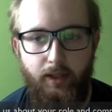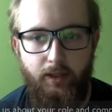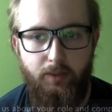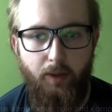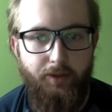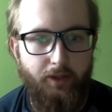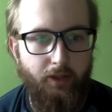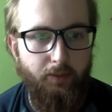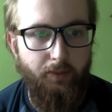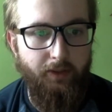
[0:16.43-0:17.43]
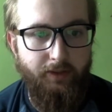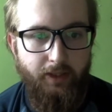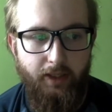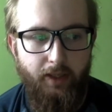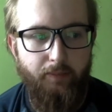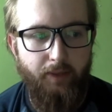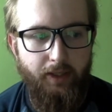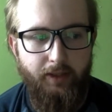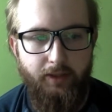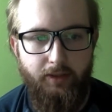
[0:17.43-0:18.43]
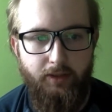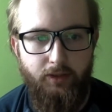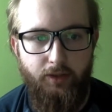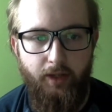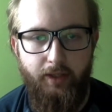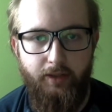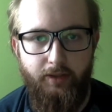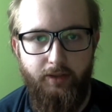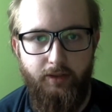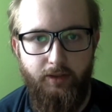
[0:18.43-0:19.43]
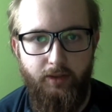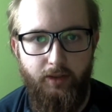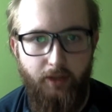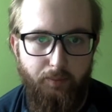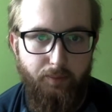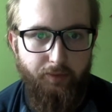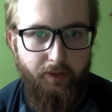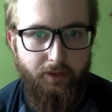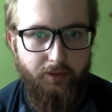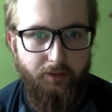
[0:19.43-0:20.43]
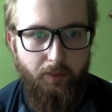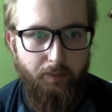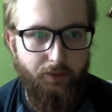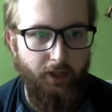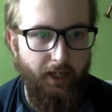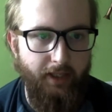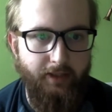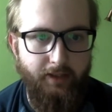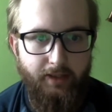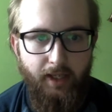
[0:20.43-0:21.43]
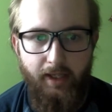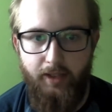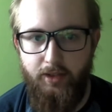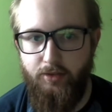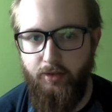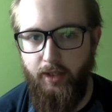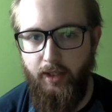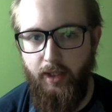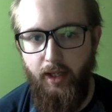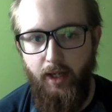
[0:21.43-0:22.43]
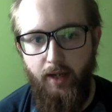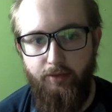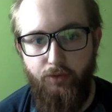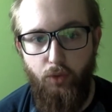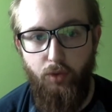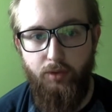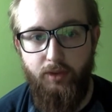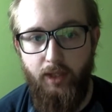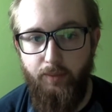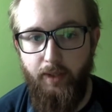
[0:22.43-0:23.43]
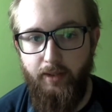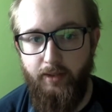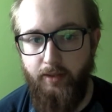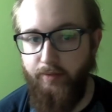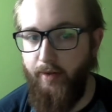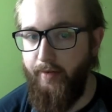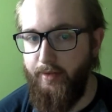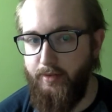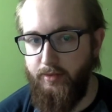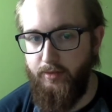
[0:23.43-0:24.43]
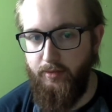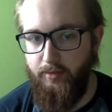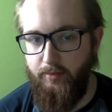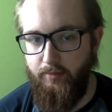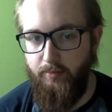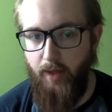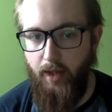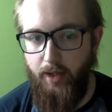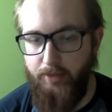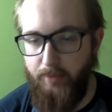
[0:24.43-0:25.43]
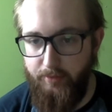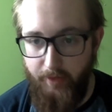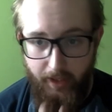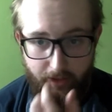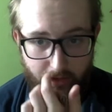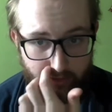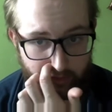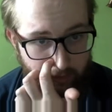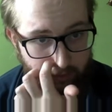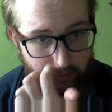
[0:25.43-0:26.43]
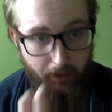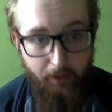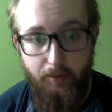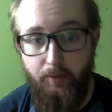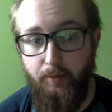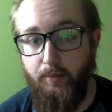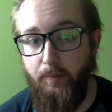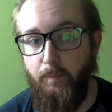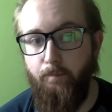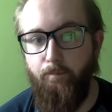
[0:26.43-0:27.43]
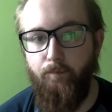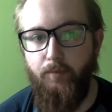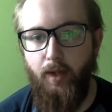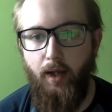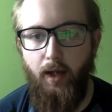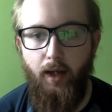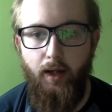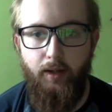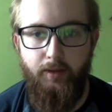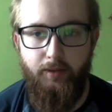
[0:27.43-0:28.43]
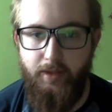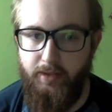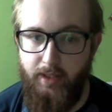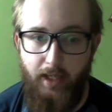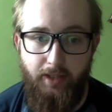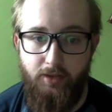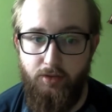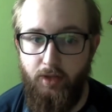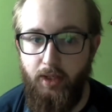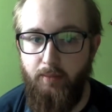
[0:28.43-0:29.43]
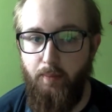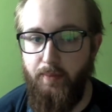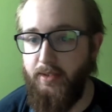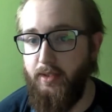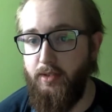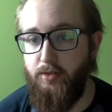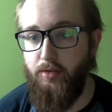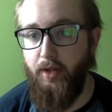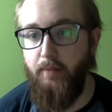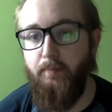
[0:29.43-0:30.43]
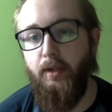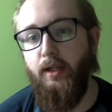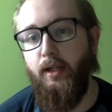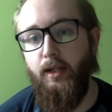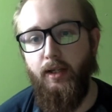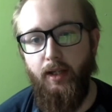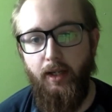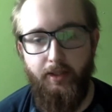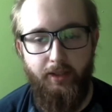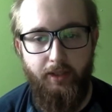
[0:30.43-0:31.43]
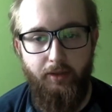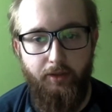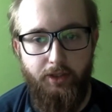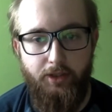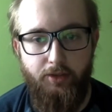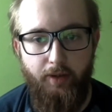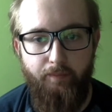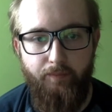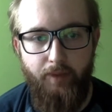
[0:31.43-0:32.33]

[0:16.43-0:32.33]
Sparta Global is a company that trains young professionals, people trying to get into the tech industry, for 10 weeks in various uh, specifications. So uh, there's a data stream, a business stream, and a technology stream.